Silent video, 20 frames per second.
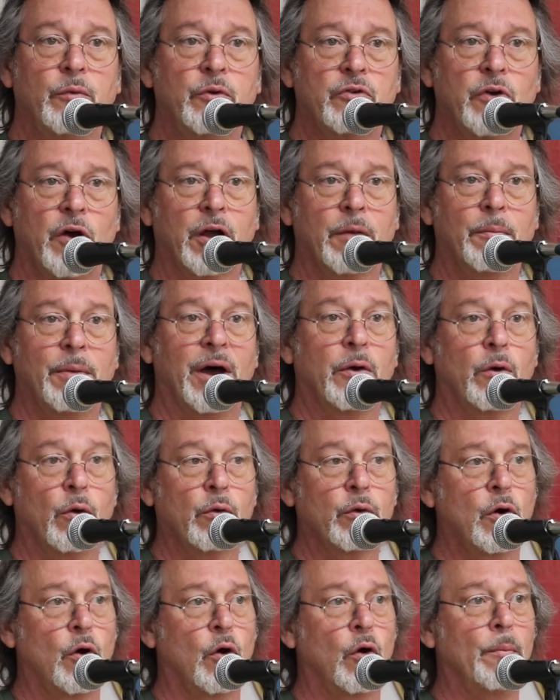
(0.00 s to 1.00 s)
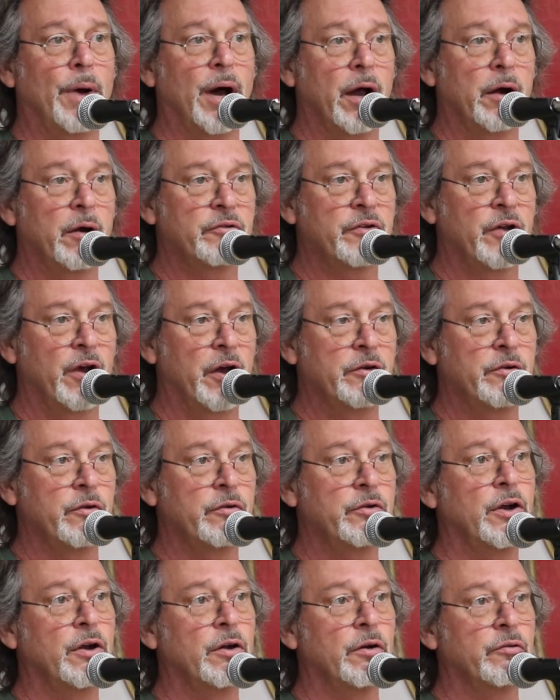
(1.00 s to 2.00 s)
We talk about old coal miners
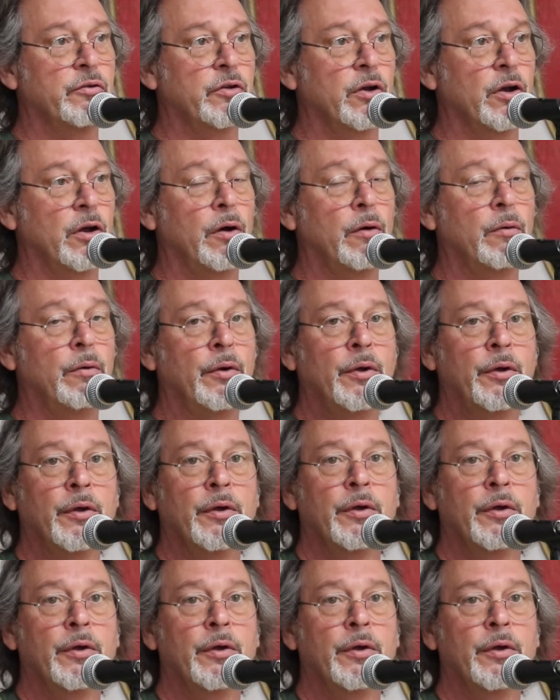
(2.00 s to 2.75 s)
100 years ago.